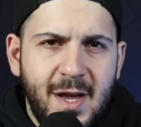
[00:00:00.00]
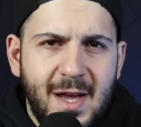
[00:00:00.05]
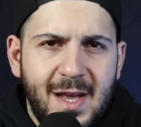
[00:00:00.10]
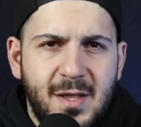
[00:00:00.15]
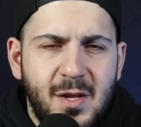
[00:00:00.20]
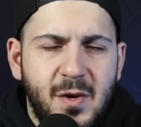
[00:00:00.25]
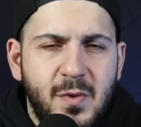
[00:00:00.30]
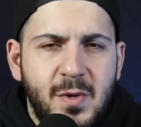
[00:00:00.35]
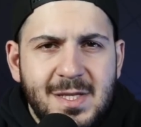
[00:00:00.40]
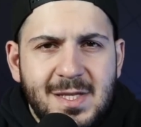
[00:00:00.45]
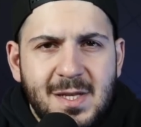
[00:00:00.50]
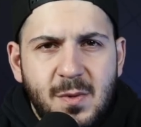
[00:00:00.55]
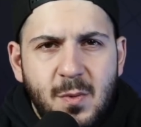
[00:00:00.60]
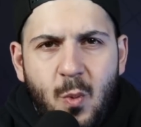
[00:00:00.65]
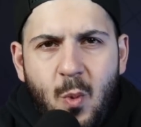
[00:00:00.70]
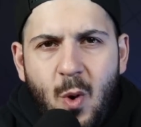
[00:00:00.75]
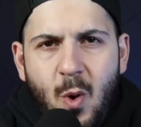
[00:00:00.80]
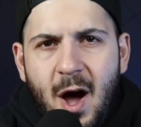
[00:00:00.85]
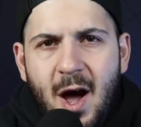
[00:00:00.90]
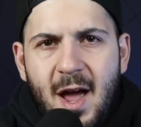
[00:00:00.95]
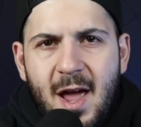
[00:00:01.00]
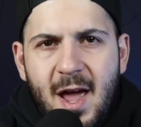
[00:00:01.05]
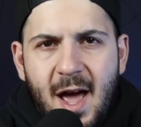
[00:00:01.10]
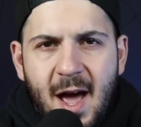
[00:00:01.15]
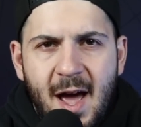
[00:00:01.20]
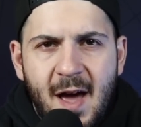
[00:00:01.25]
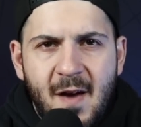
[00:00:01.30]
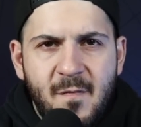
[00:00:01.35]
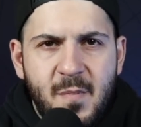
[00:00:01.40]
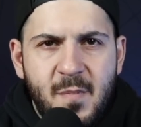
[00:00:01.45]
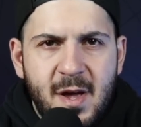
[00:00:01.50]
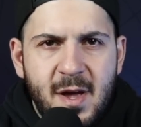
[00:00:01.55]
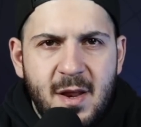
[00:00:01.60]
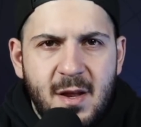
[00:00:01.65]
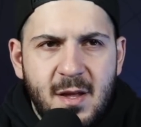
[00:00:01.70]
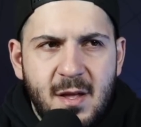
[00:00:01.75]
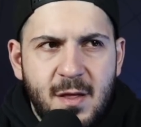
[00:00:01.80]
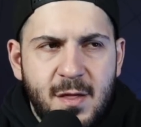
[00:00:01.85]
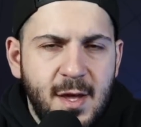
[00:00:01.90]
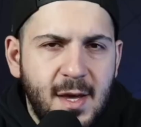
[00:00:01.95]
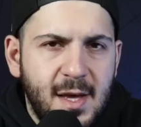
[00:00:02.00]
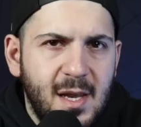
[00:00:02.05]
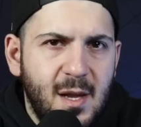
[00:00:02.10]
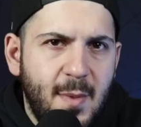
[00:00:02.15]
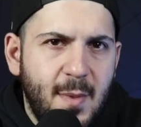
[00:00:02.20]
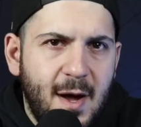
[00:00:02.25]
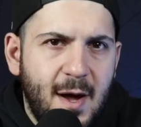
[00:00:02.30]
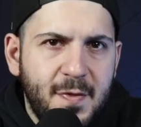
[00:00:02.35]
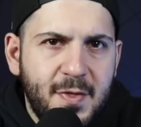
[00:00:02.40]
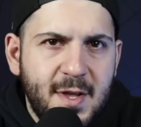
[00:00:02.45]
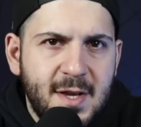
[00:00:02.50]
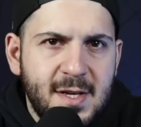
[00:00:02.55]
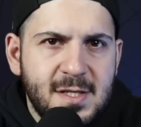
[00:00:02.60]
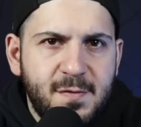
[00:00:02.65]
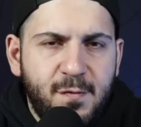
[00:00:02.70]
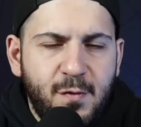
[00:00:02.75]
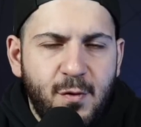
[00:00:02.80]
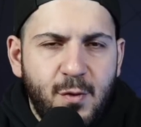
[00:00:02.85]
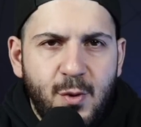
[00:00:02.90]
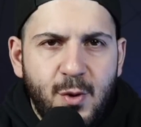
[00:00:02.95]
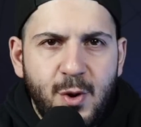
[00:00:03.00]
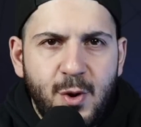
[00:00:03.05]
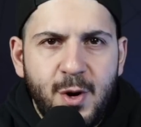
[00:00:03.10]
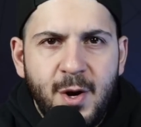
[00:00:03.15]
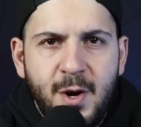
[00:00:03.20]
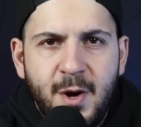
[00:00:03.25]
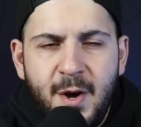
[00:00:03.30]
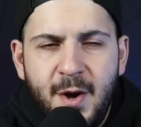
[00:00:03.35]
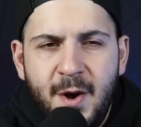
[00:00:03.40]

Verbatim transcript: And the reason why I've been thinking about this for